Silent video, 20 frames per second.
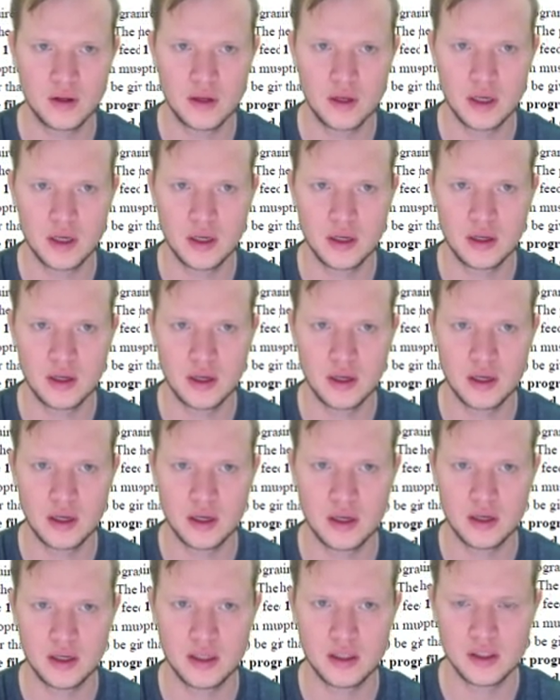Okay,
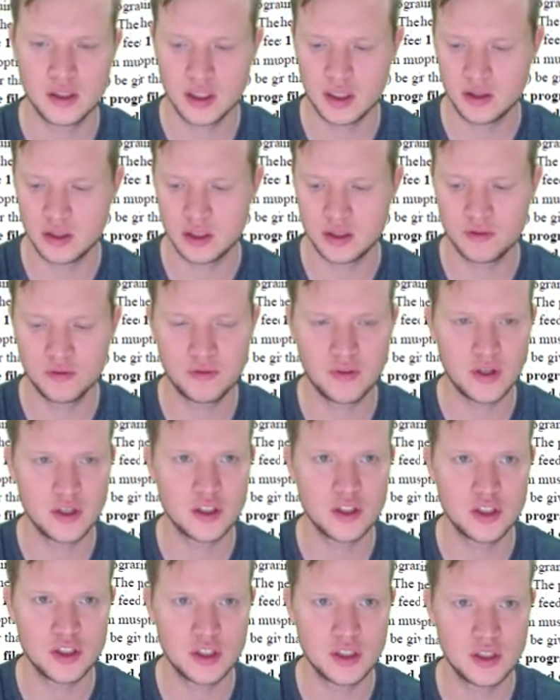and inside this
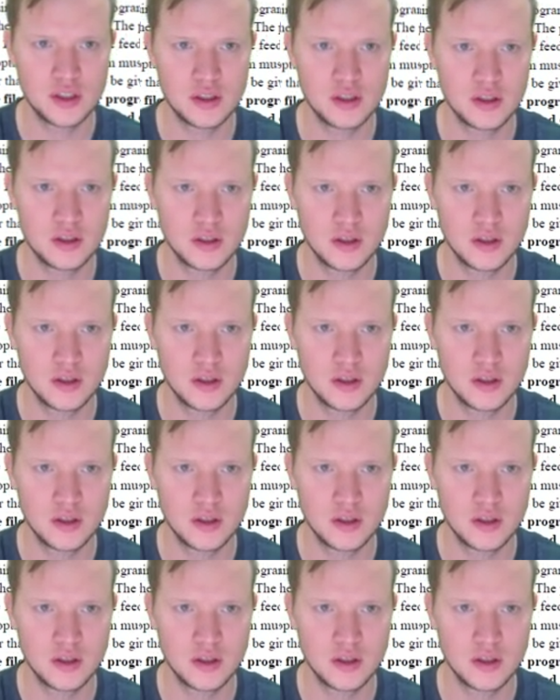function,